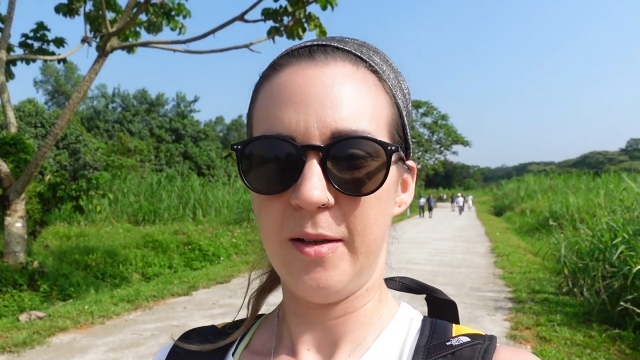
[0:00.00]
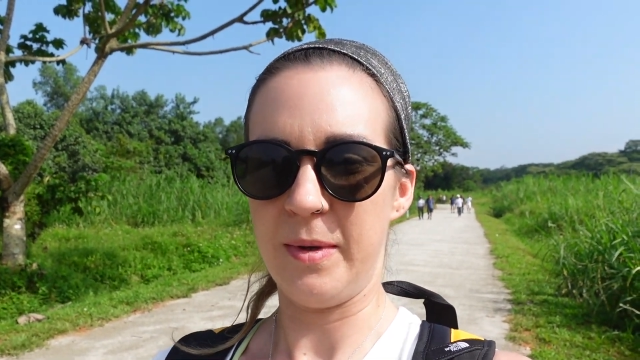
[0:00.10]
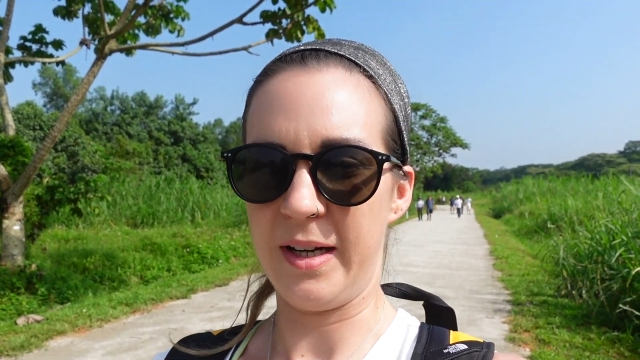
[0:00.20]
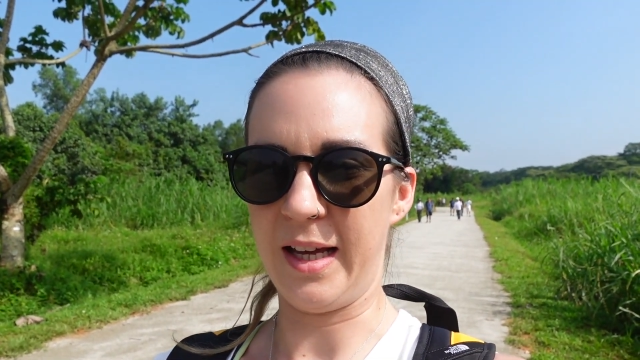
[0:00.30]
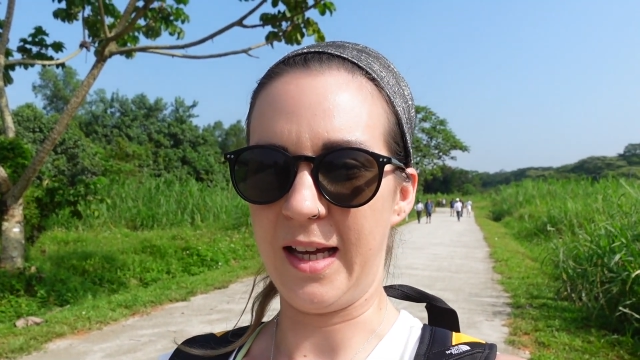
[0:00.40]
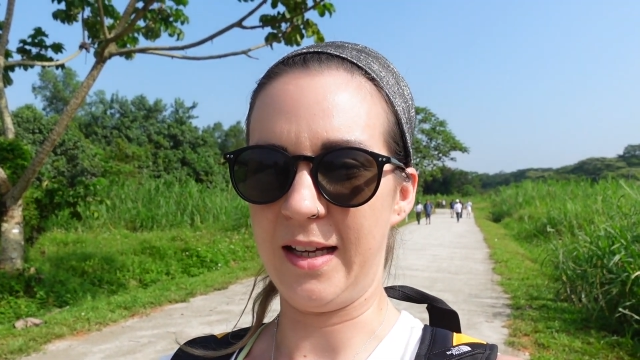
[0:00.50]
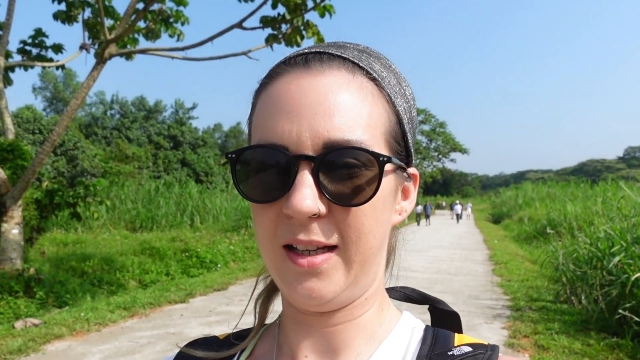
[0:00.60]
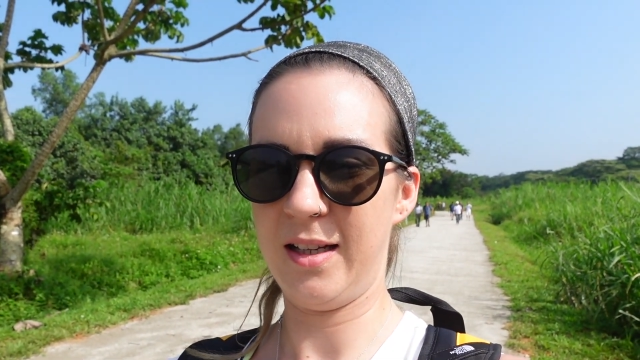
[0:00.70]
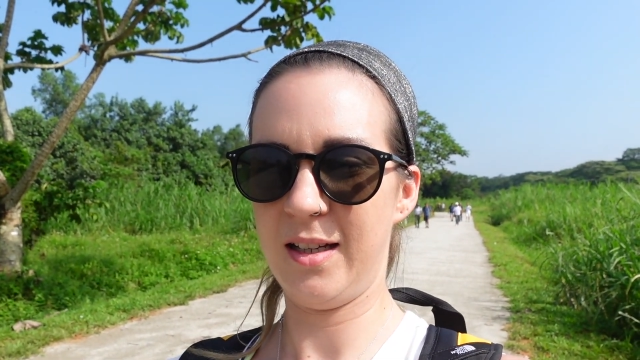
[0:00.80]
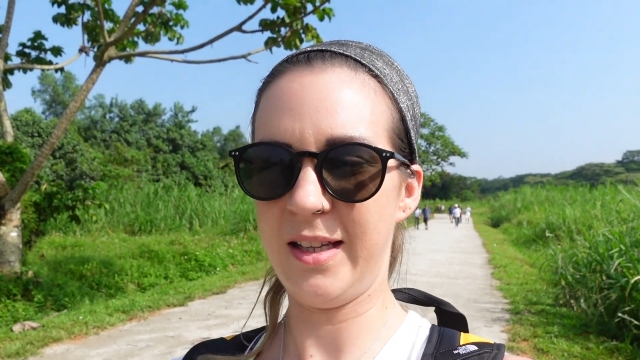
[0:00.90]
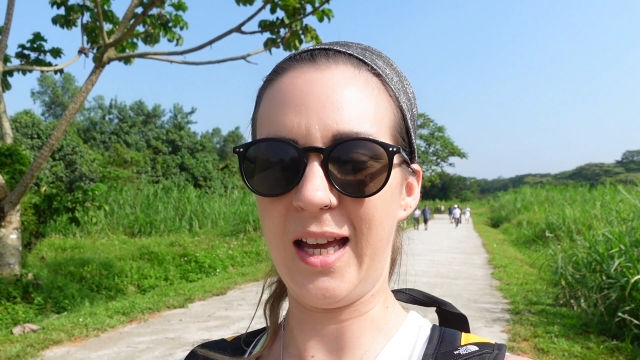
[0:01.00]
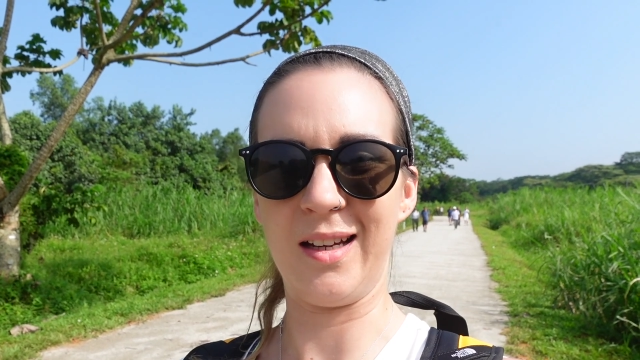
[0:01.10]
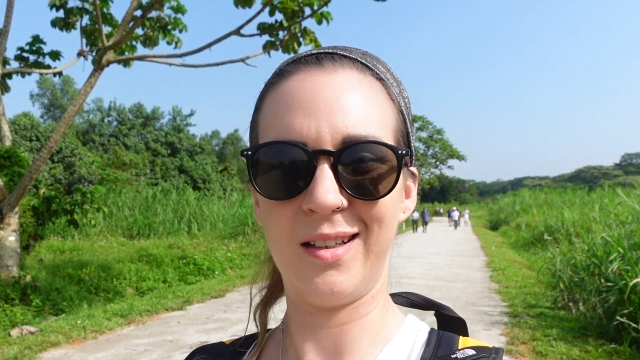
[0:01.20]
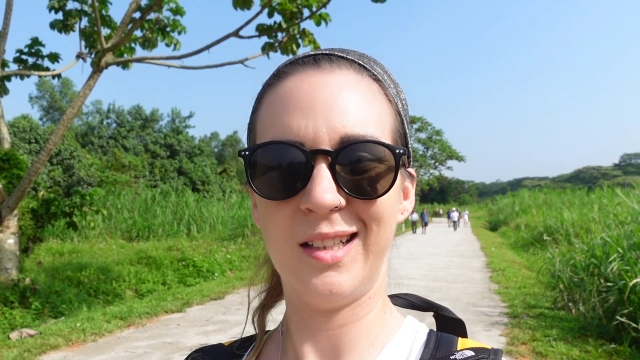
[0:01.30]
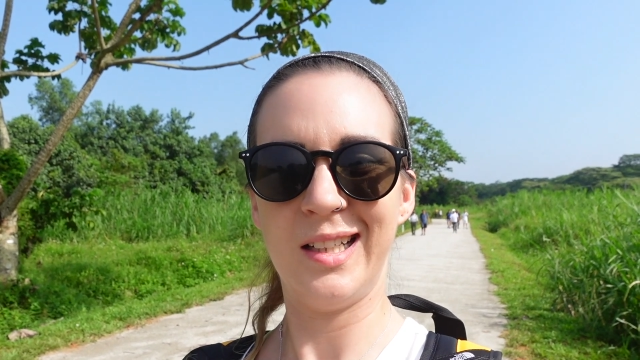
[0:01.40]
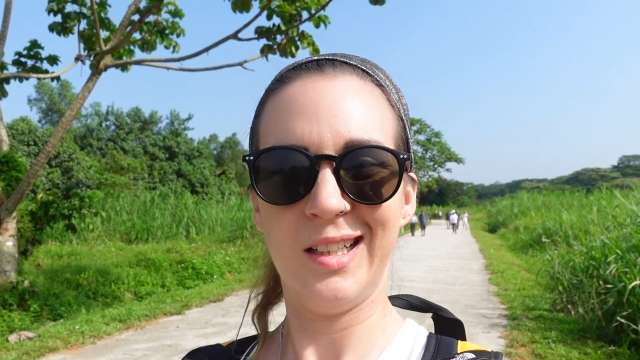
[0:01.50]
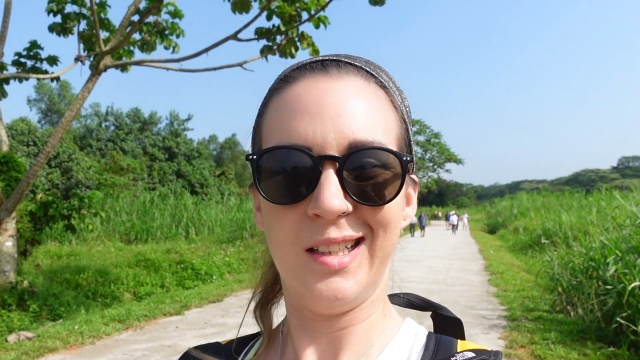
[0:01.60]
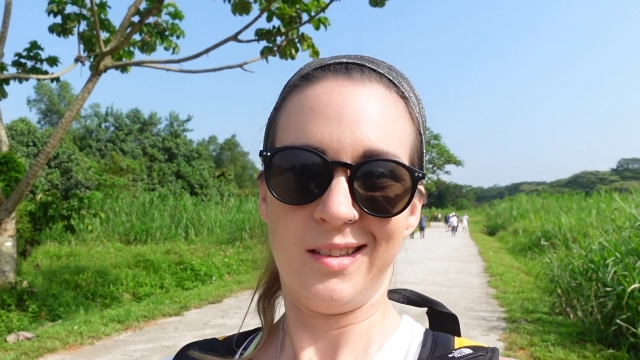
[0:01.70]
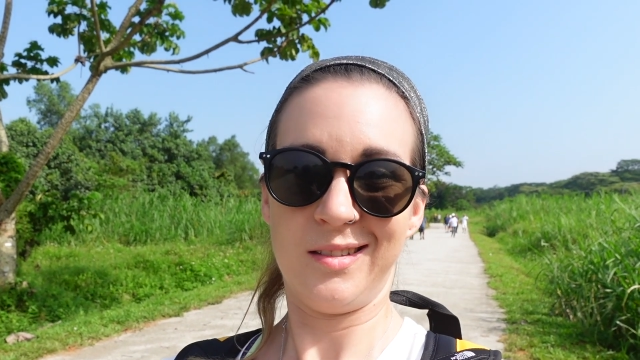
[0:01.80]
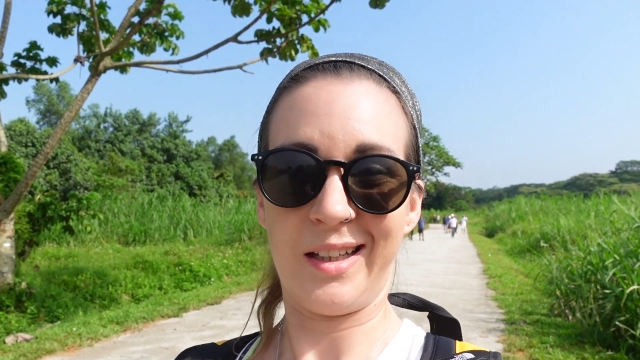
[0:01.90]
But yeah,
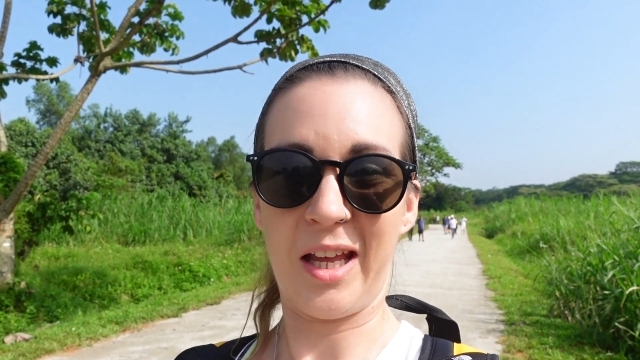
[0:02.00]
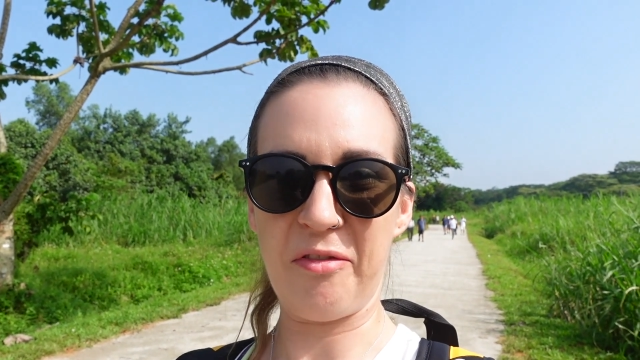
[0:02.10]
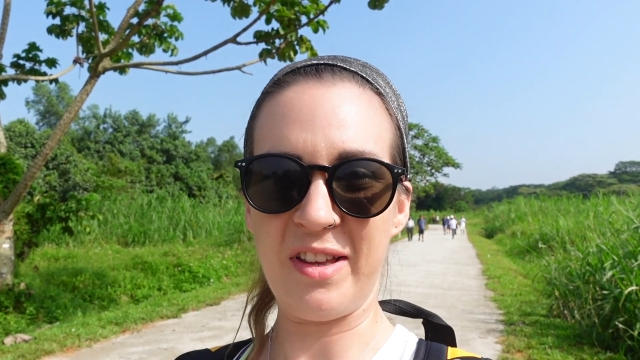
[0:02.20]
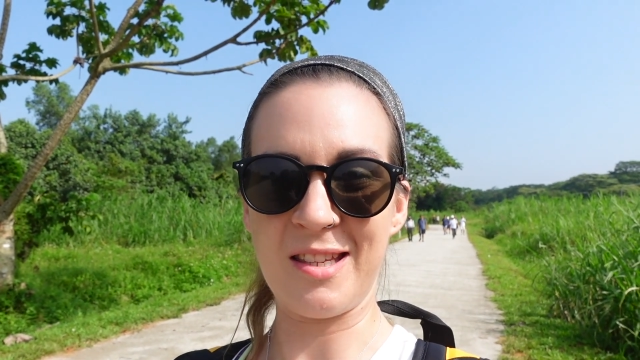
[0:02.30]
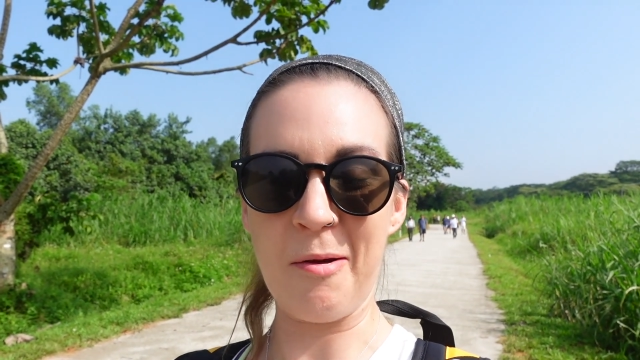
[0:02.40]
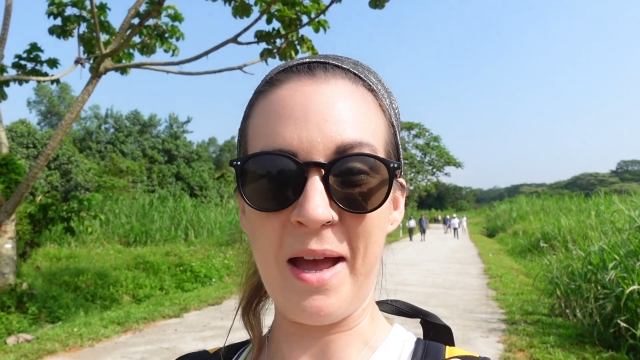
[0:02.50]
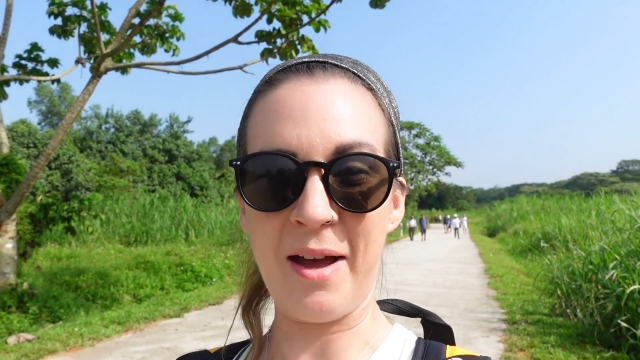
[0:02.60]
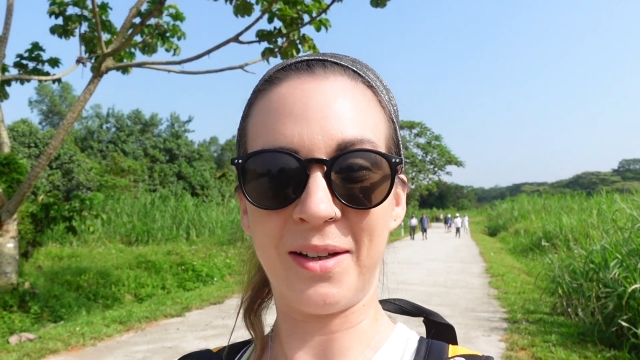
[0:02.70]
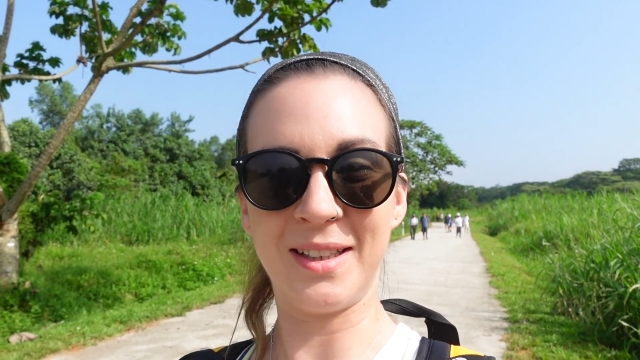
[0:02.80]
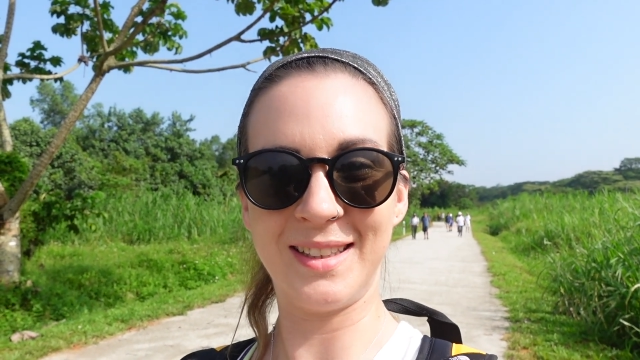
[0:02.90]
gotta get fit somehow.